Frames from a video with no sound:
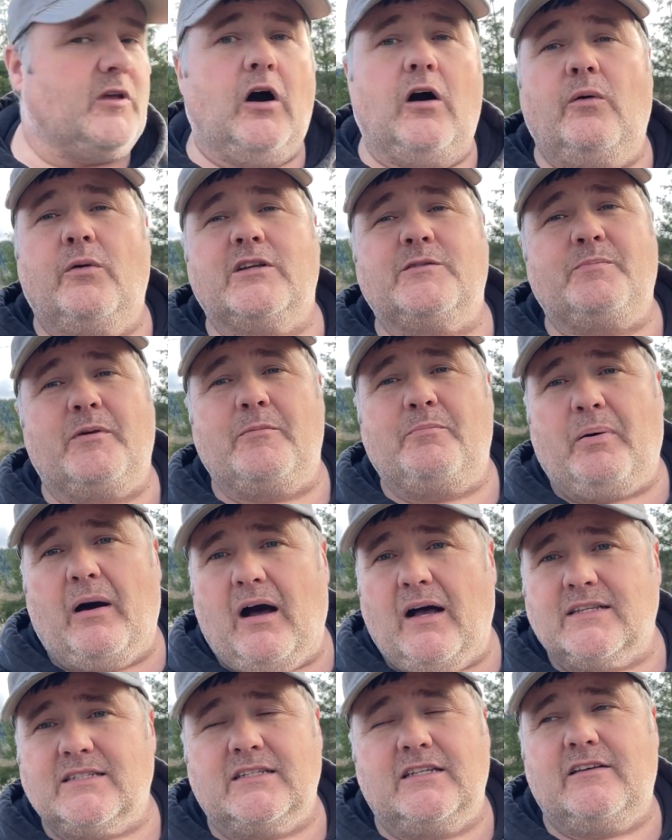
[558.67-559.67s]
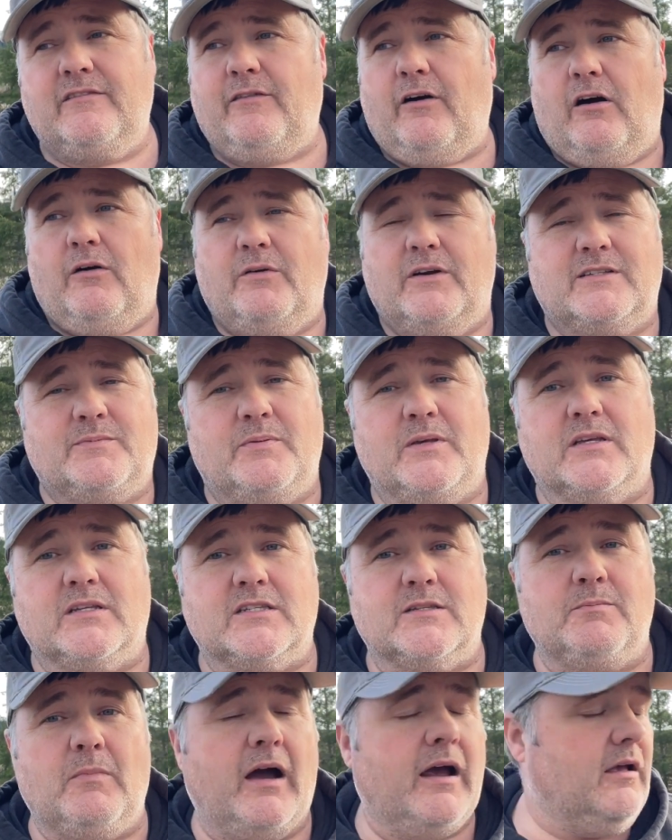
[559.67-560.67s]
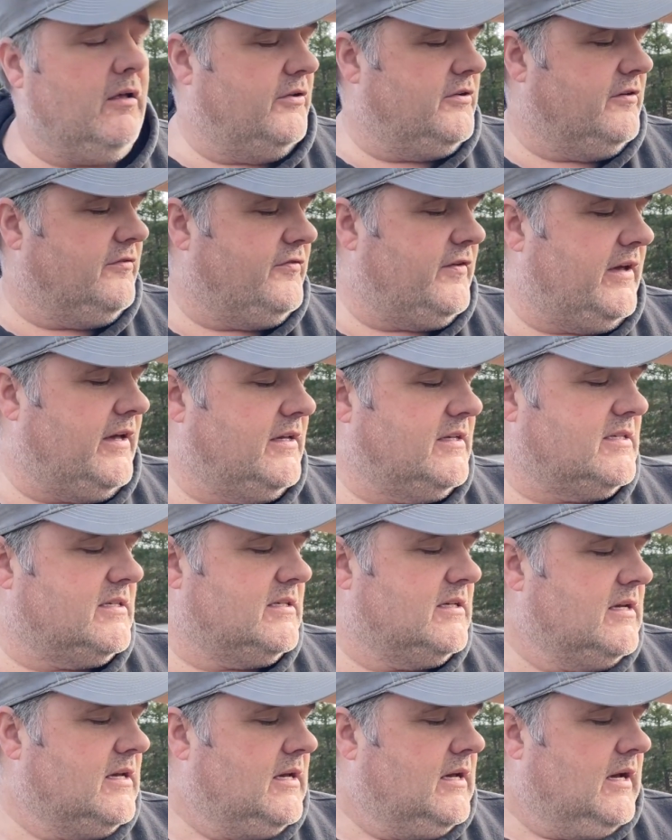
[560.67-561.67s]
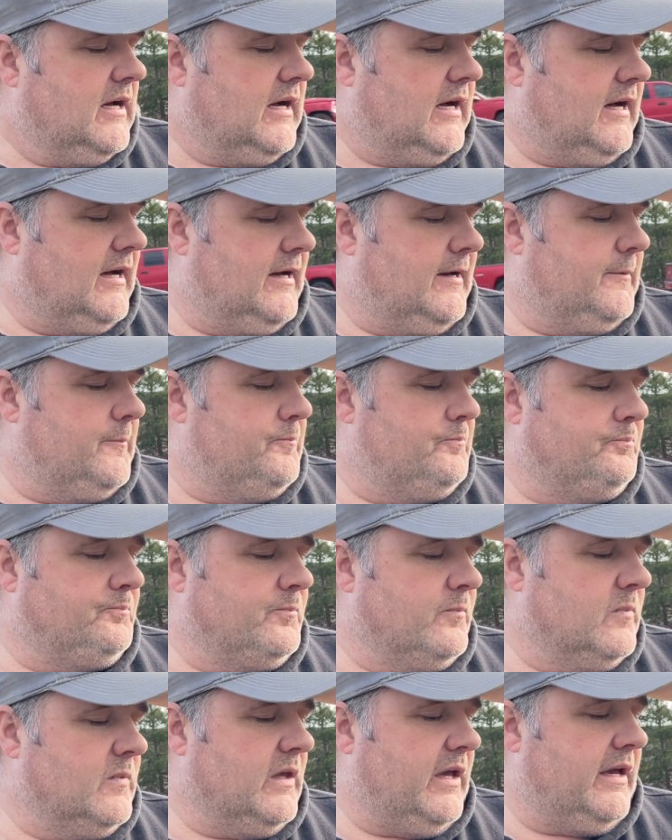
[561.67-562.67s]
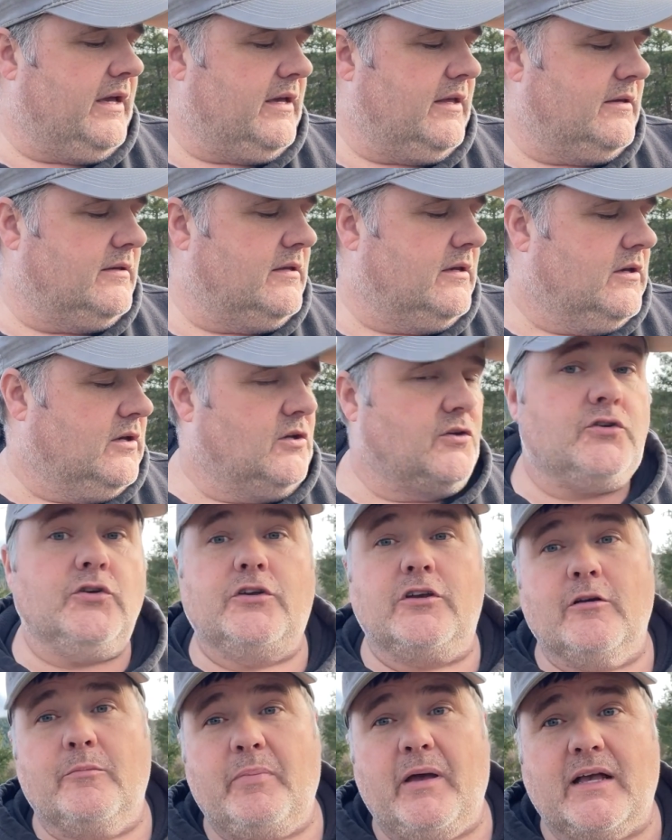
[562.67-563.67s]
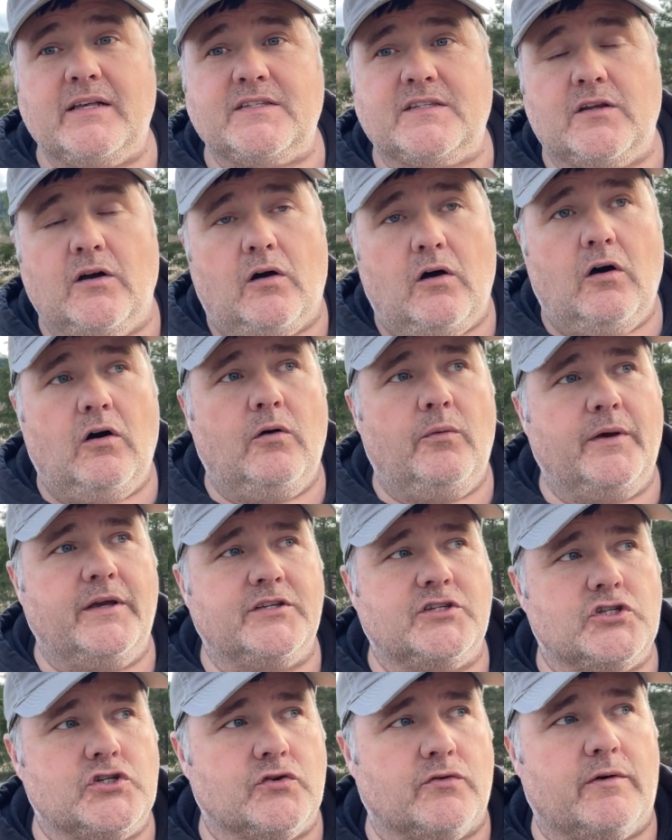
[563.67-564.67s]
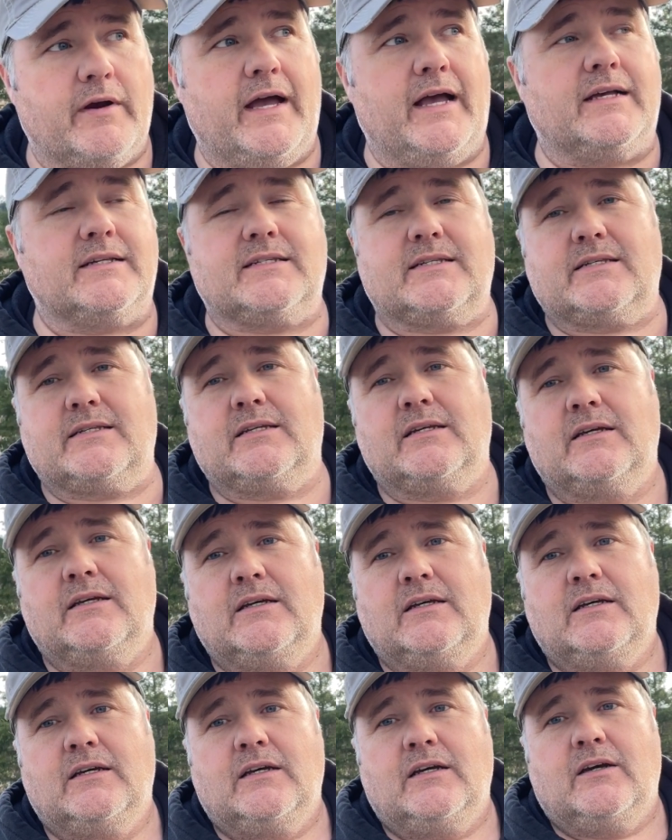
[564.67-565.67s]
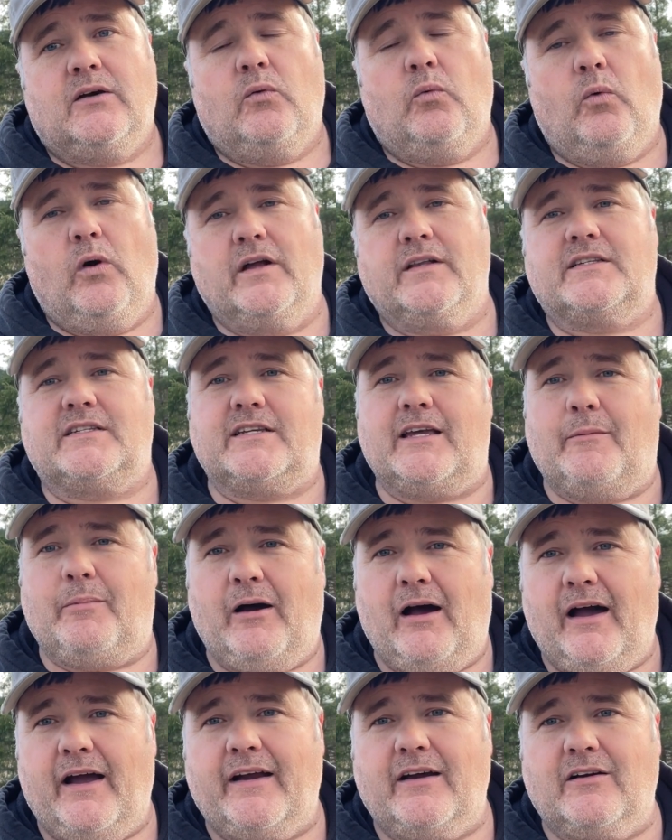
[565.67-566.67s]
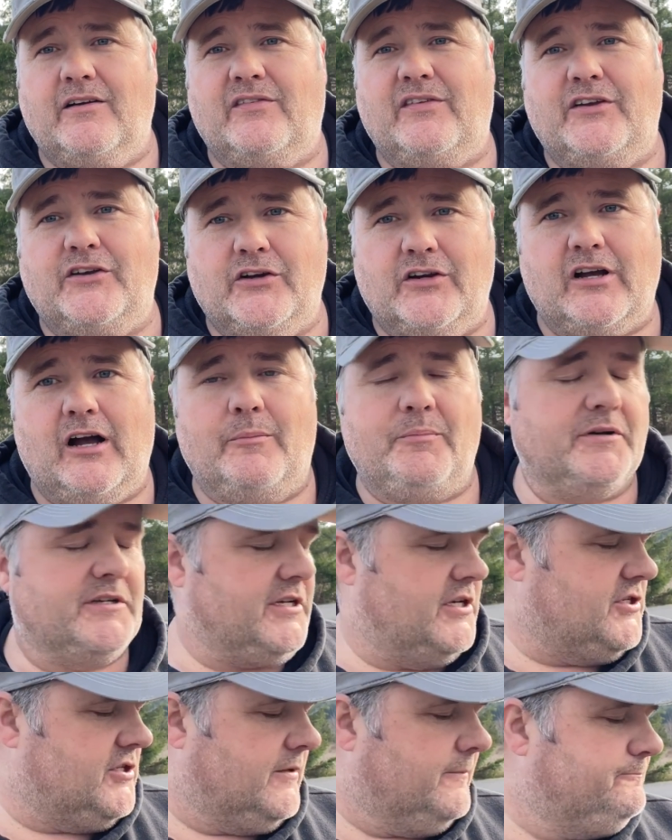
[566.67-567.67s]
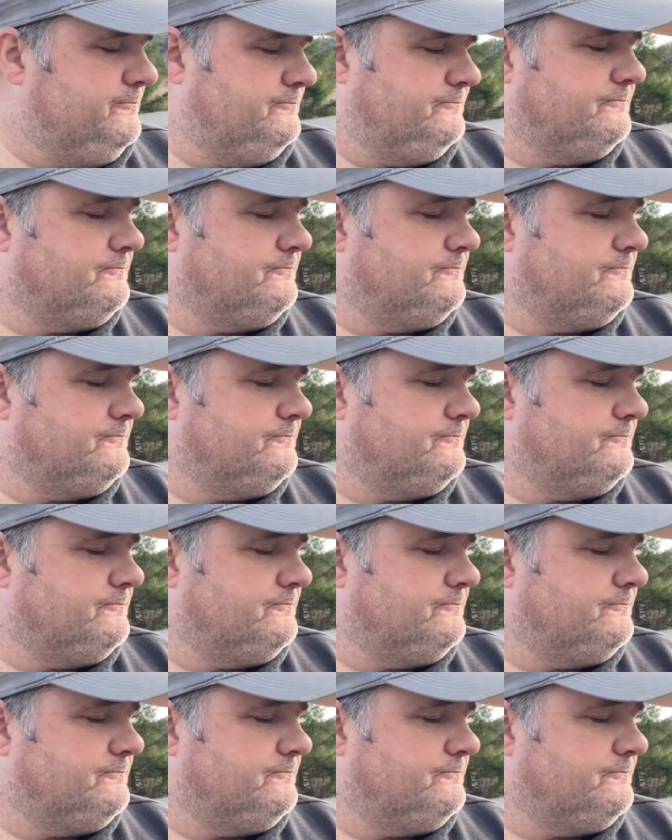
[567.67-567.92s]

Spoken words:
Always be positive, always be a smile on your face, and do your best to always dress one step higher than your competition.